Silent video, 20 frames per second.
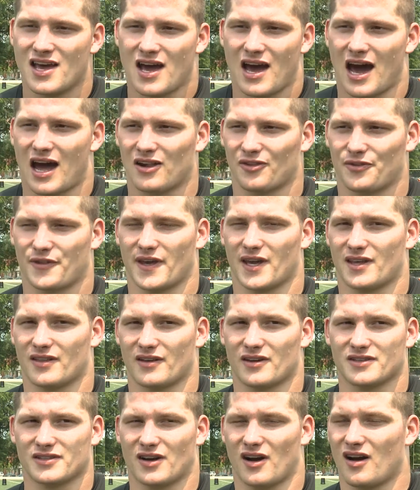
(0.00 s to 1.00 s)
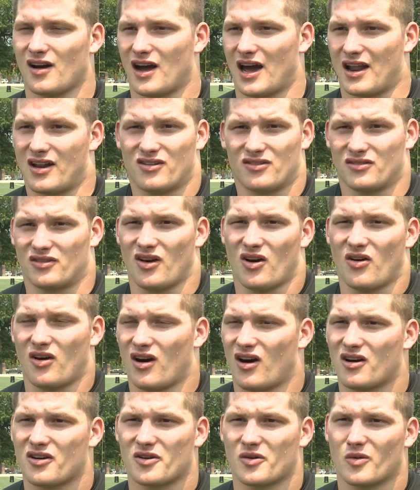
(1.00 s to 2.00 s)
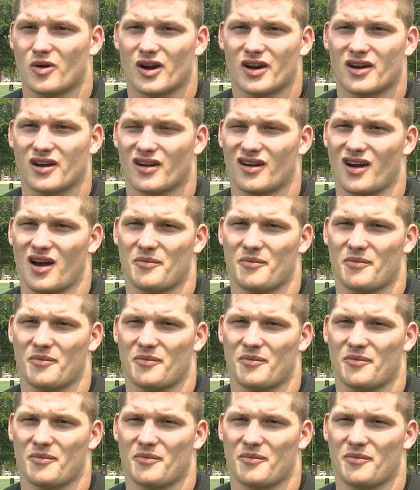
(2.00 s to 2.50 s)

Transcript: I don't think I don't know a harder worker.